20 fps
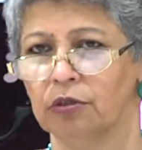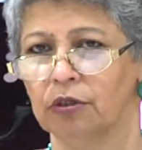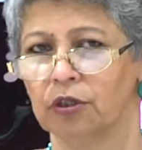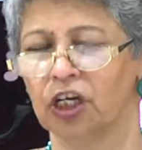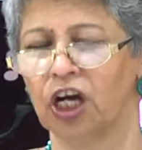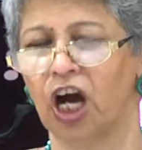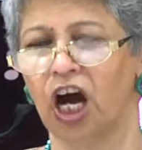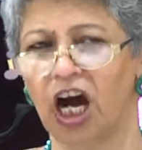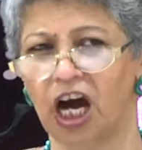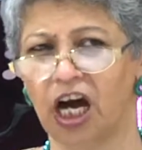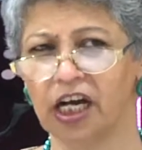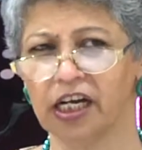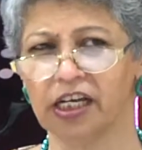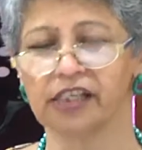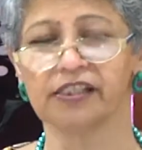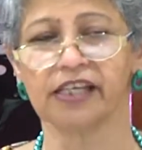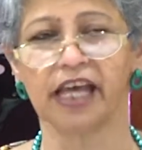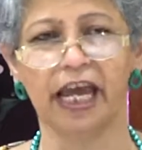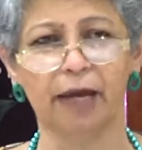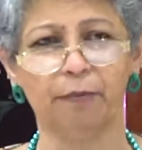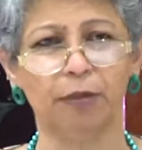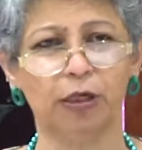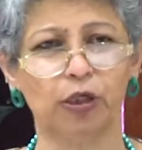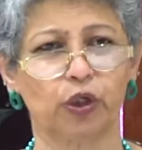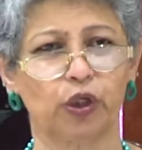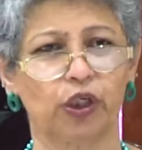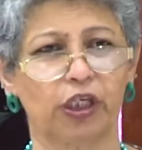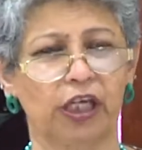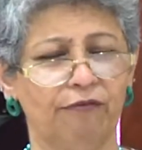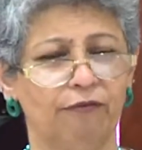God is able
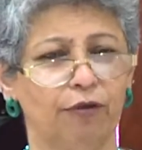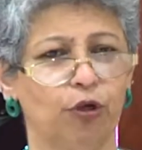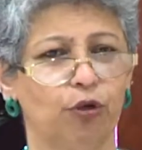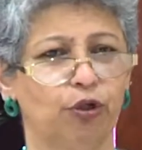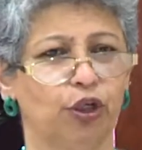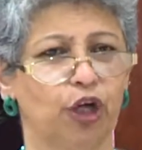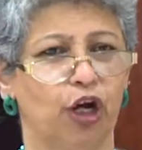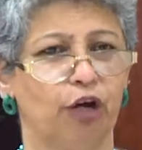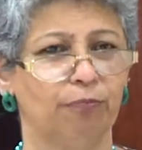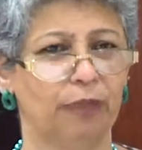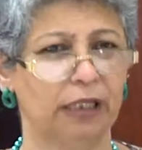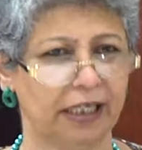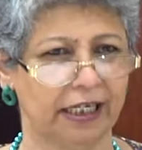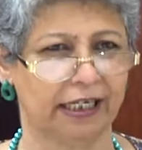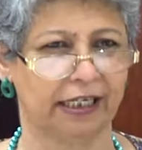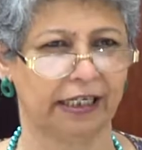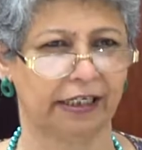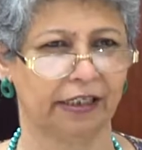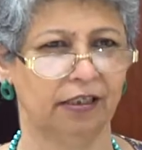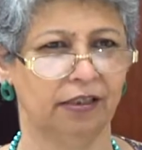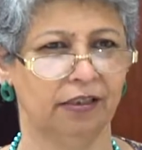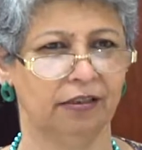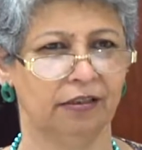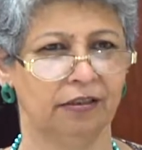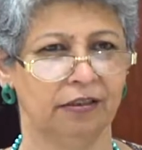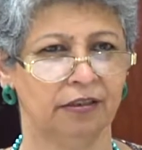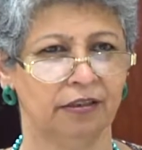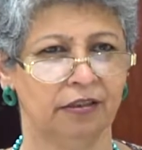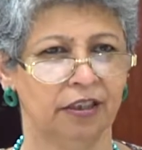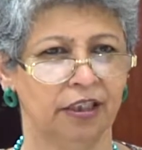to give you your miracle
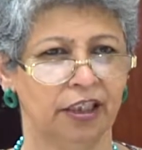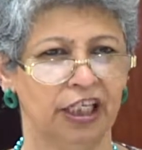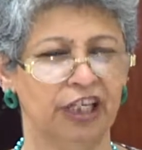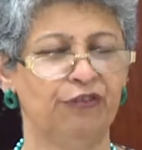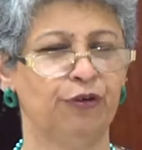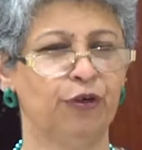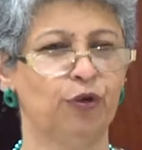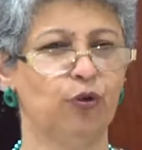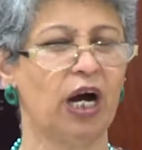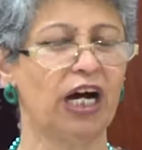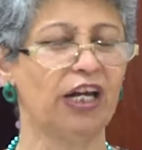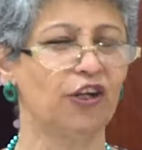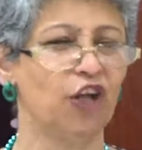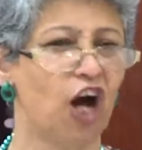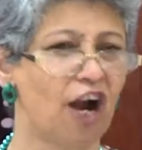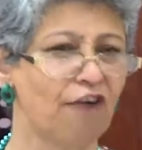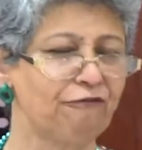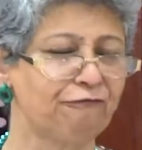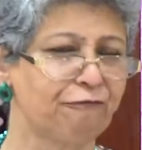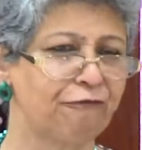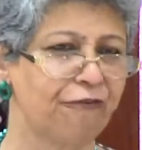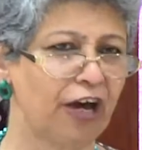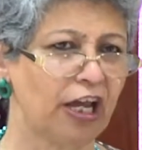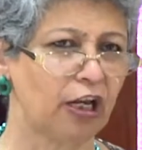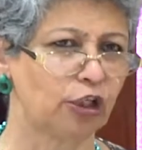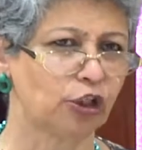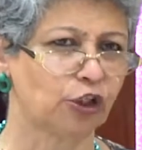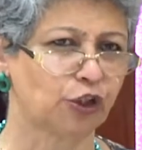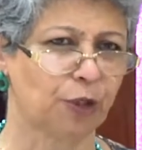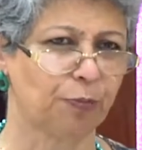if you are not
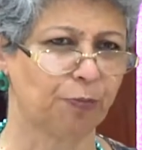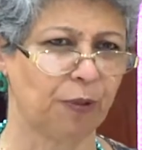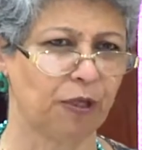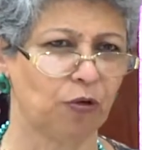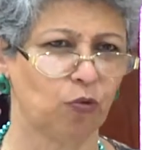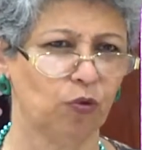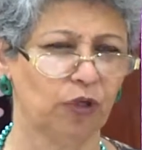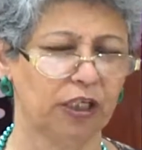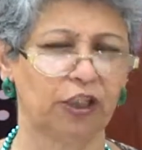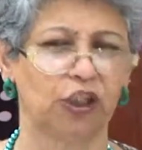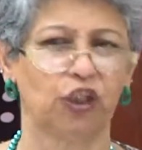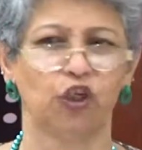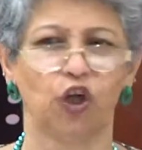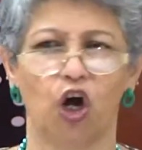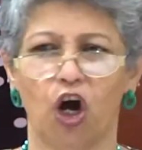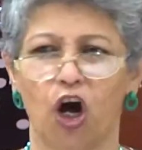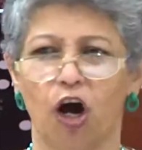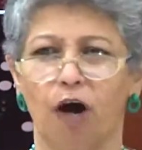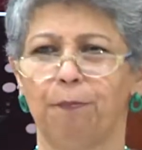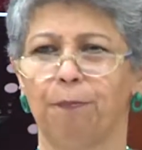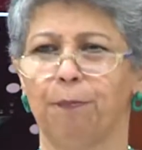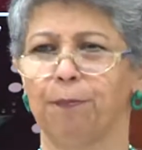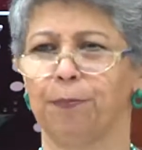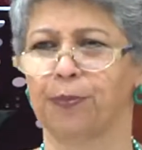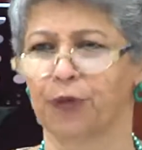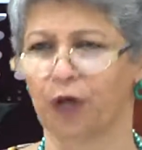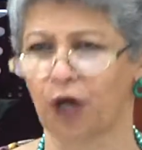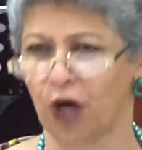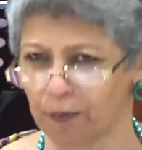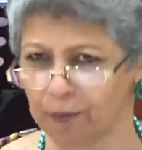fellowshipping with your
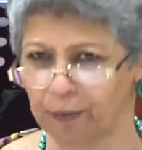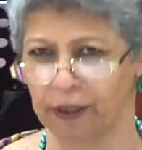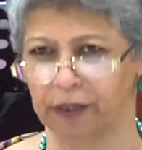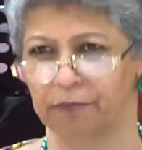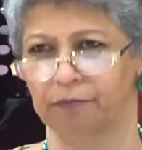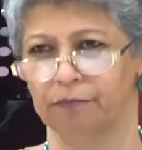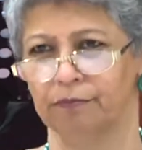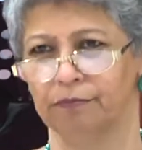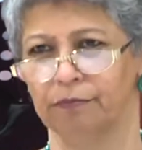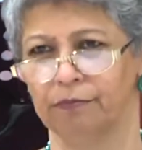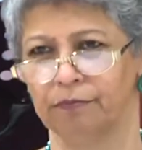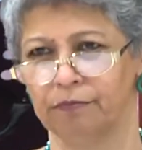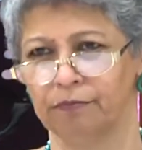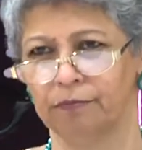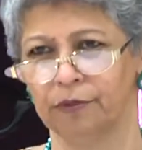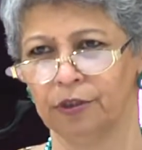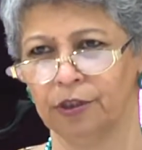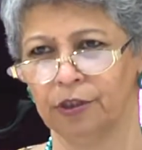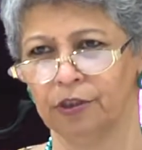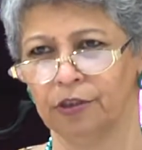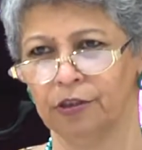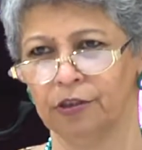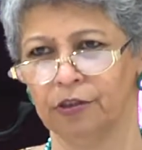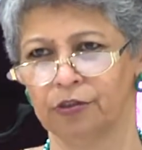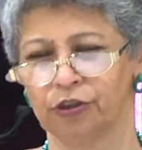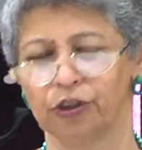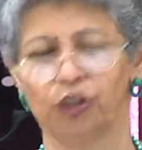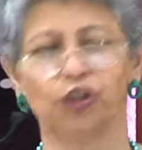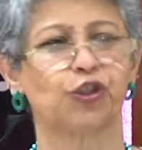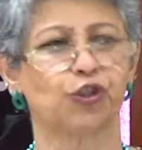problem.
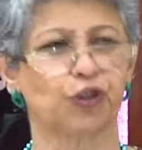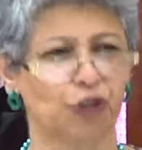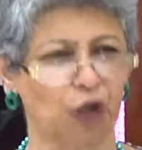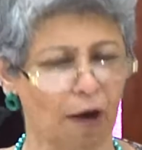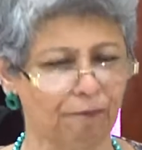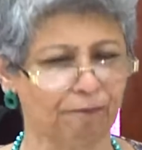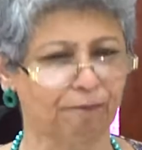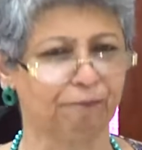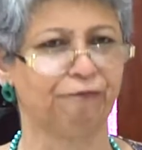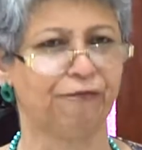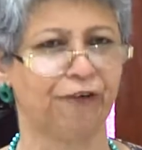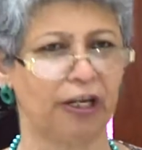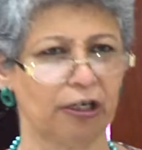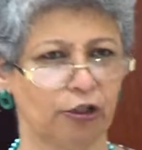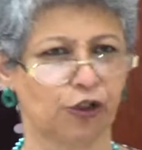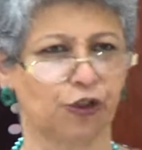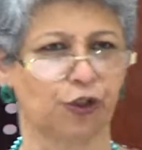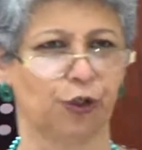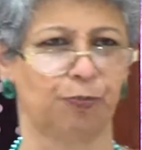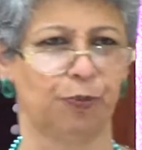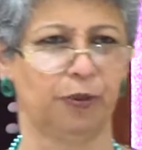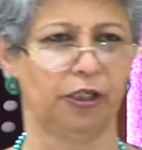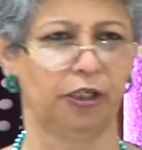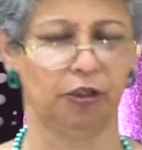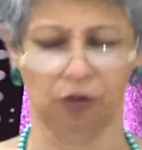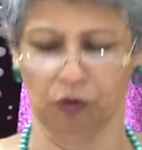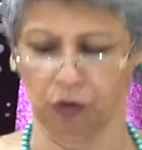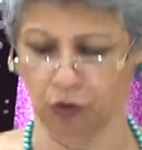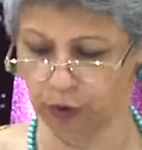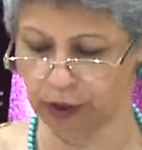So stop
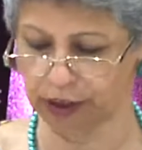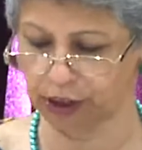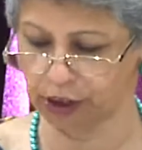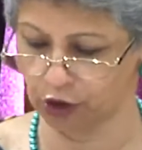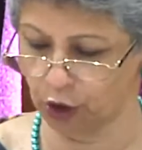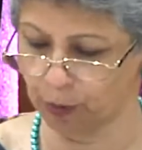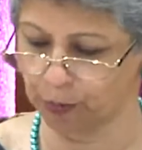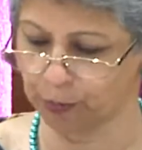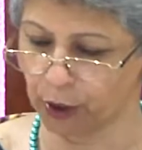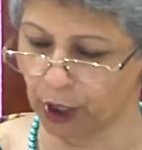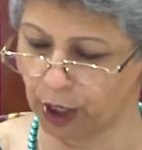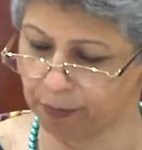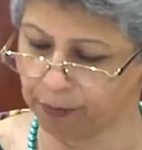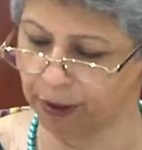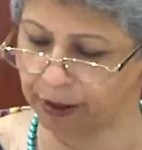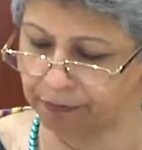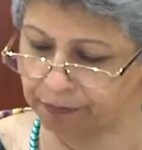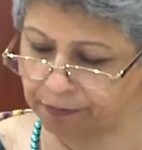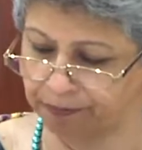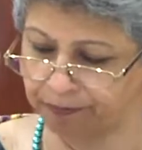fellowshipping with your problem.